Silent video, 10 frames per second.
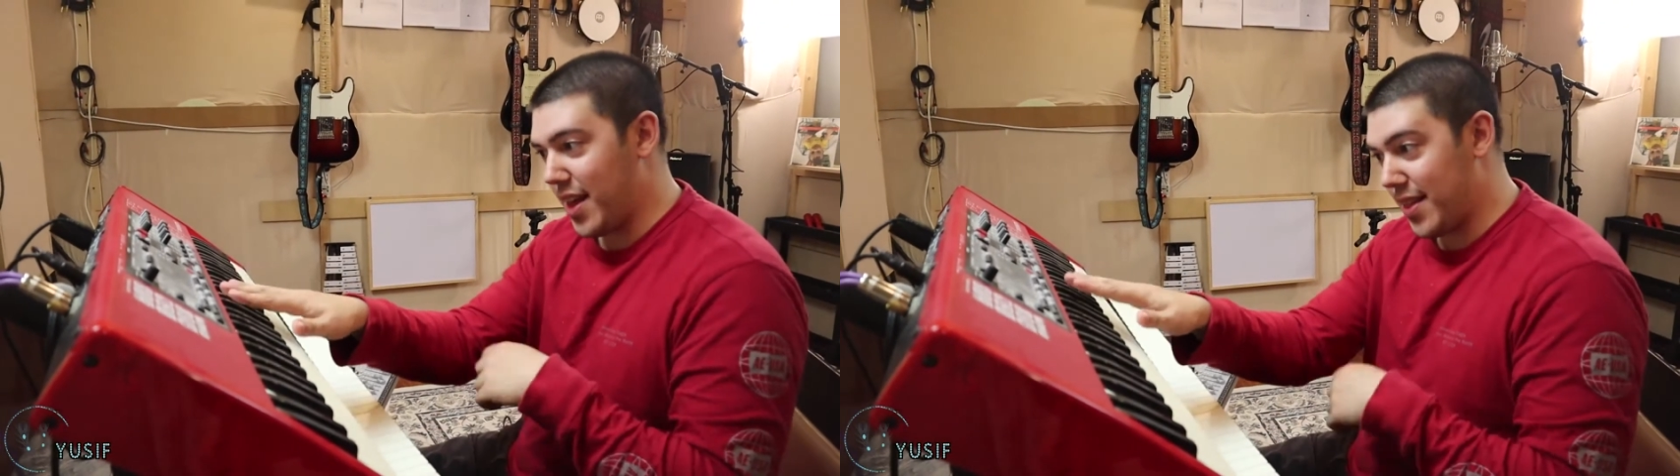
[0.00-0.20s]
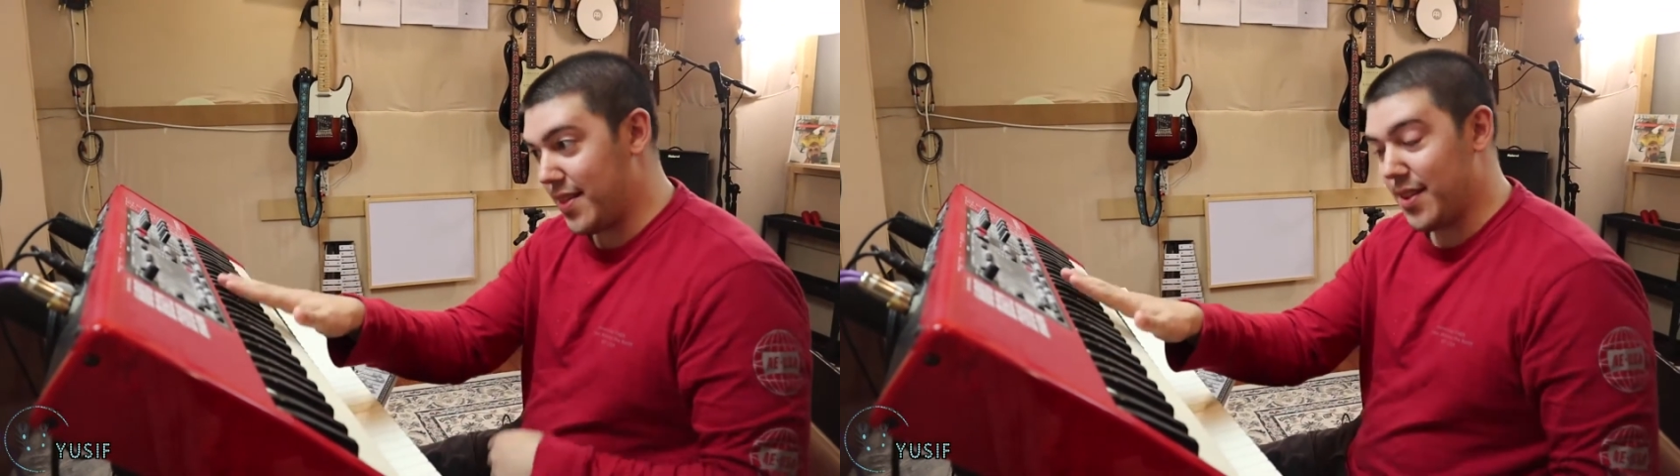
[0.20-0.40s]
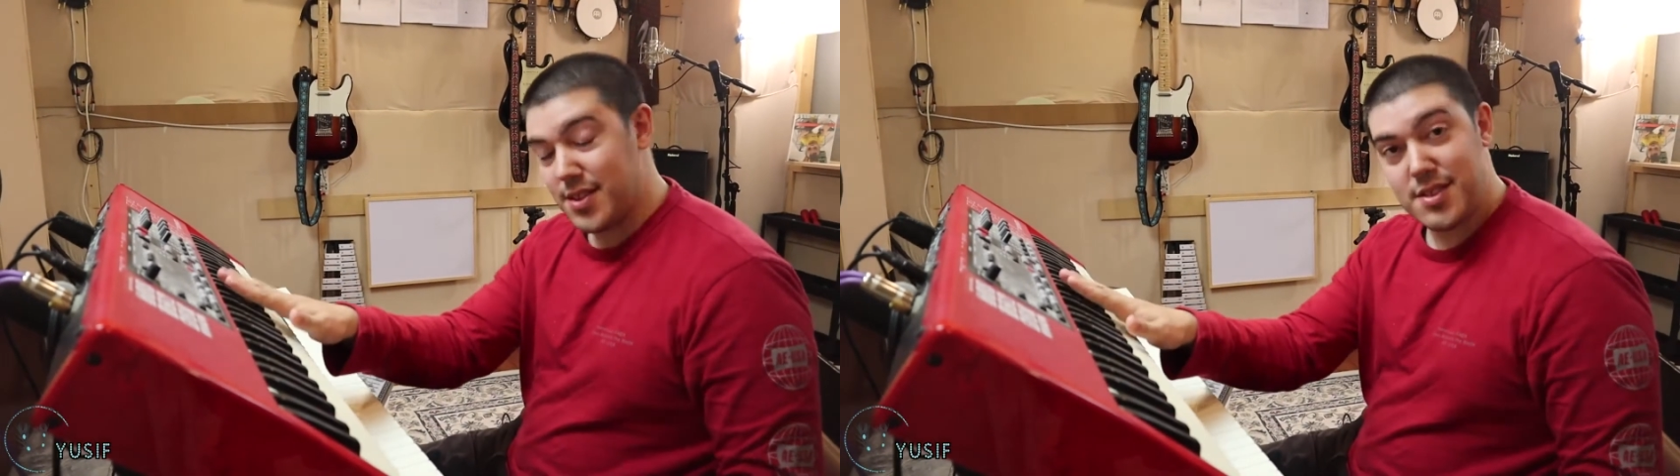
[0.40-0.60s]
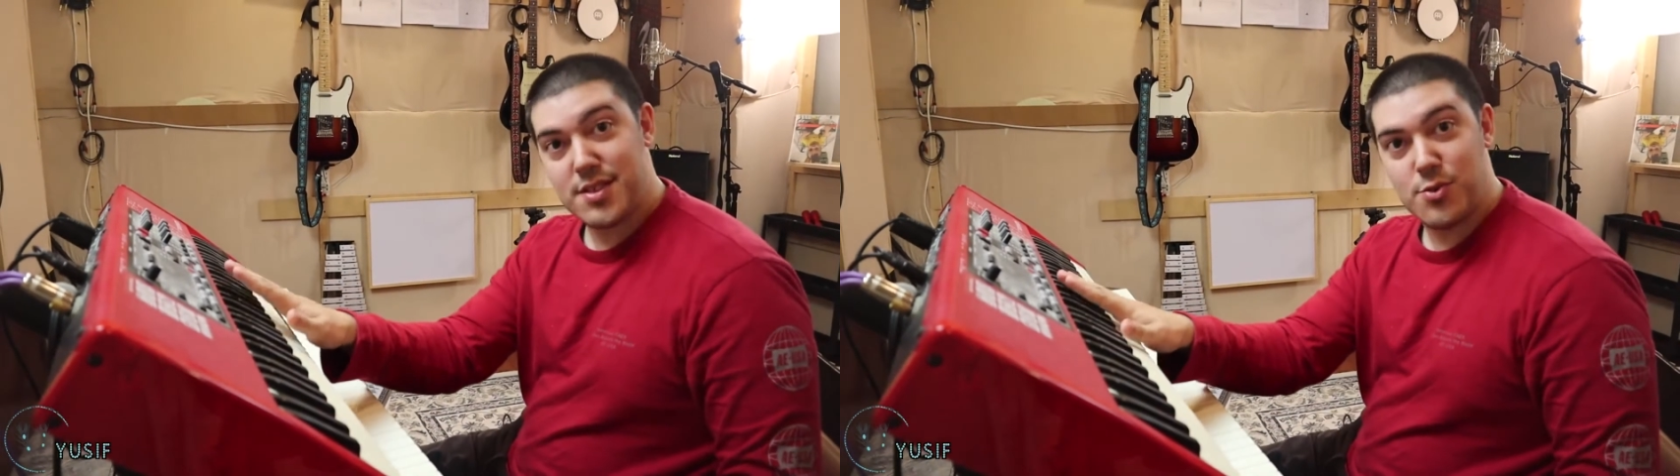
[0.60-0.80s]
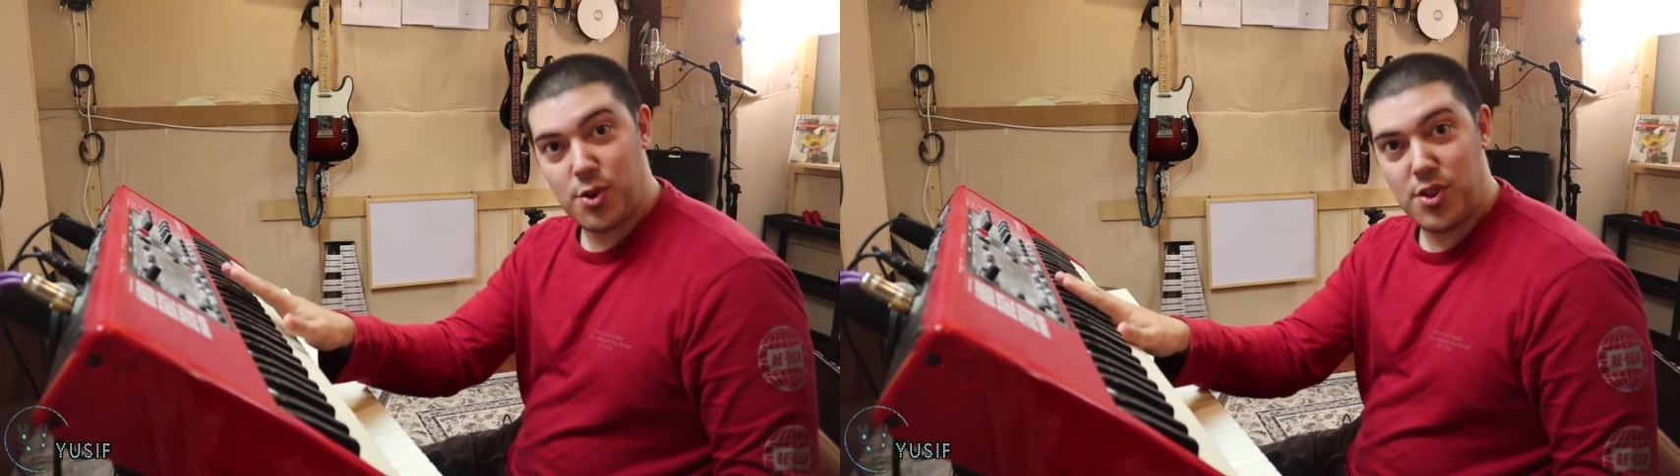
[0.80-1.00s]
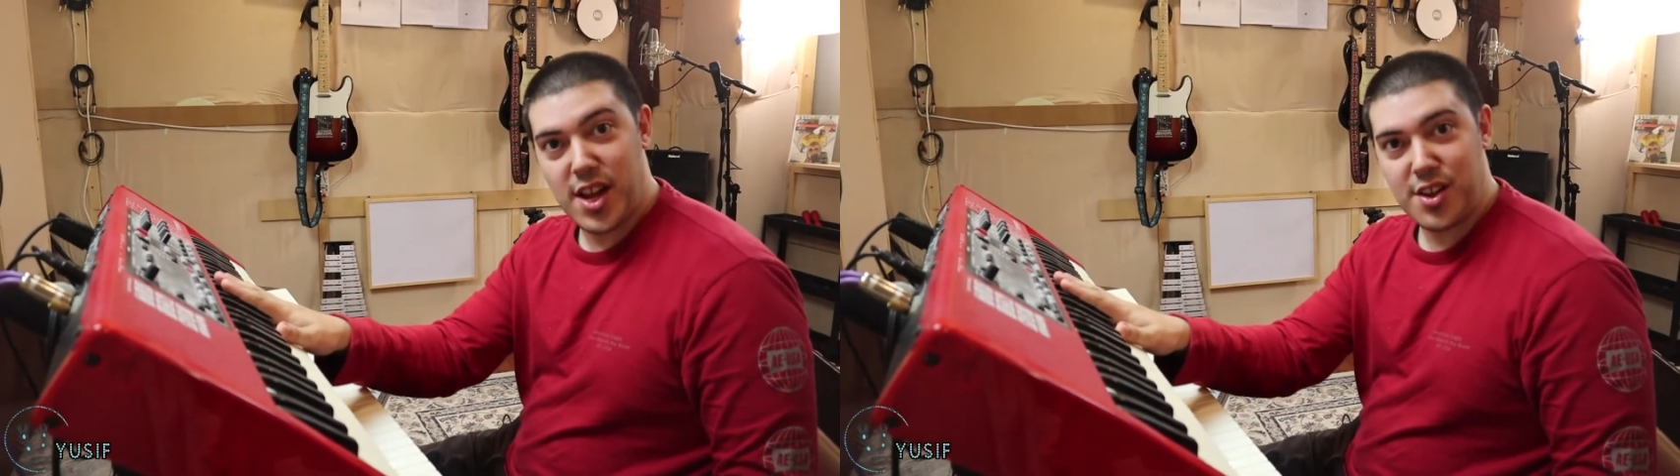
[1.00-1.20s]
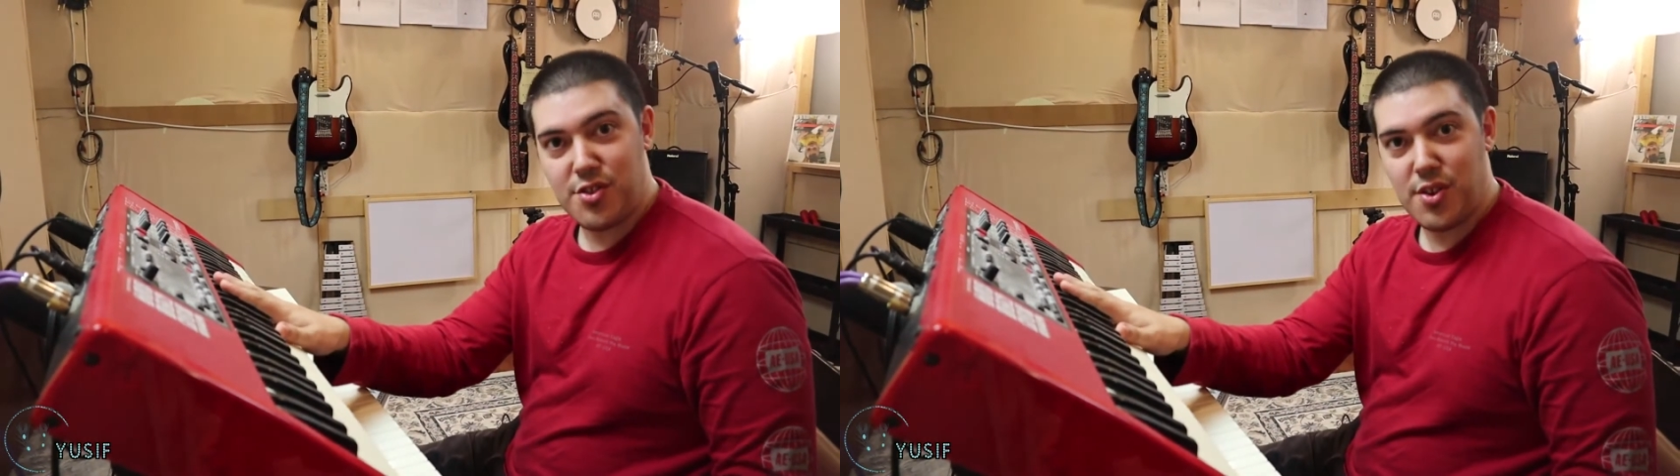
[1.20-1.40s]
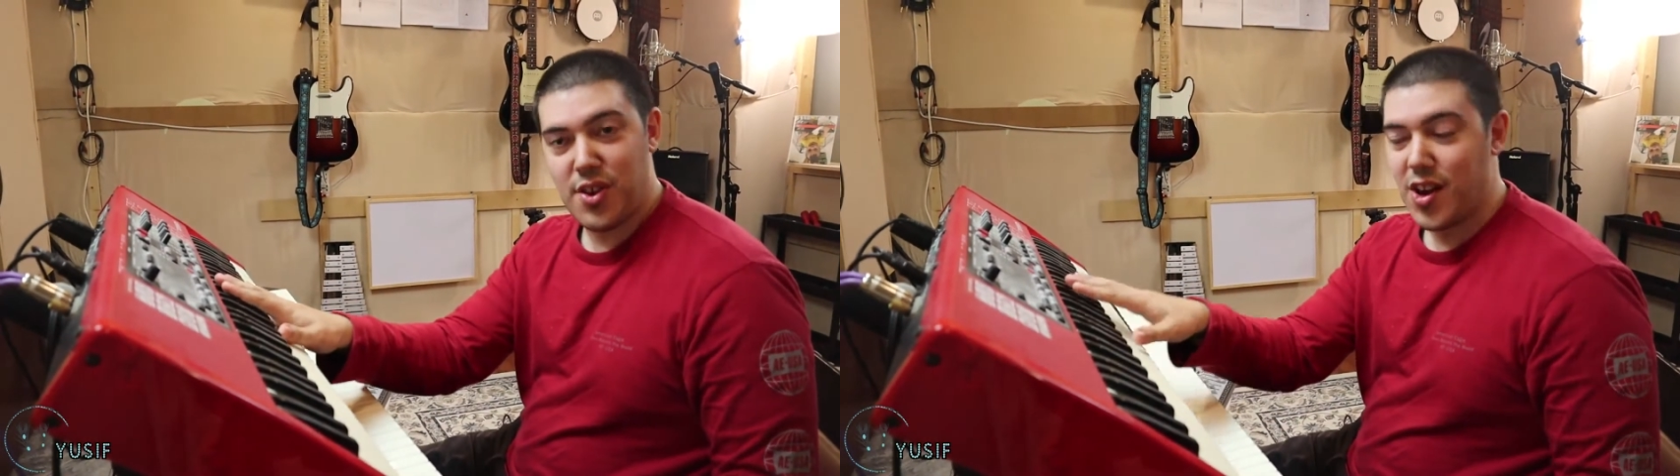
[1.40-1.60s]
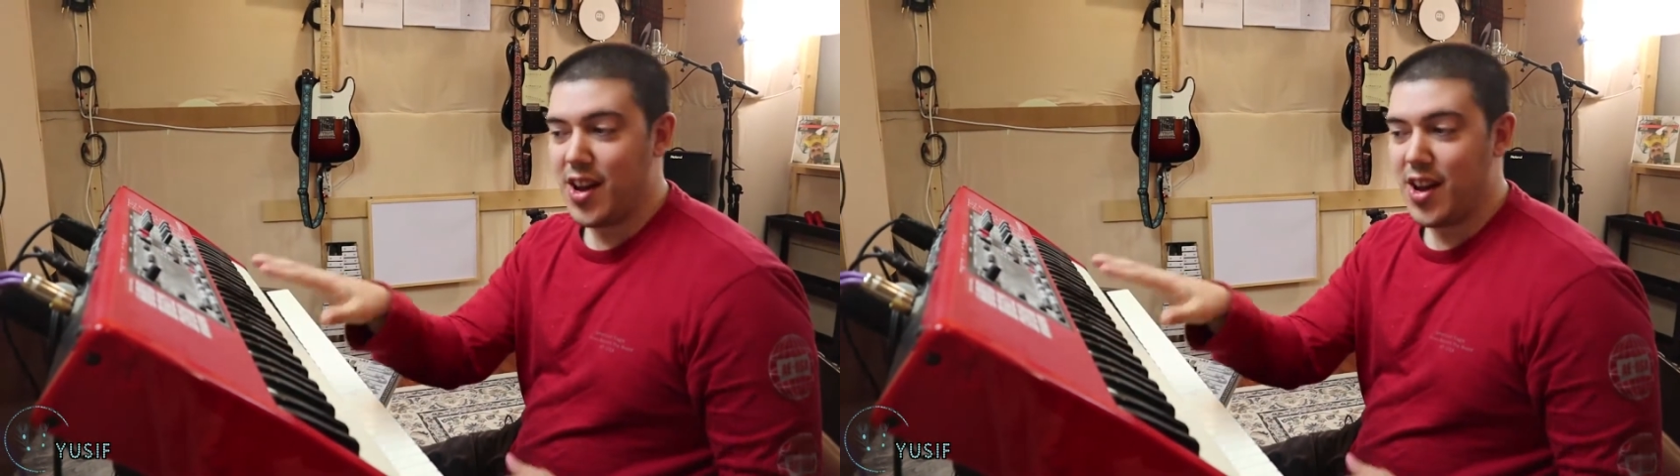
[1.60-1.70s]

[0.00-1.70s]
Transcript: this Nord Electro.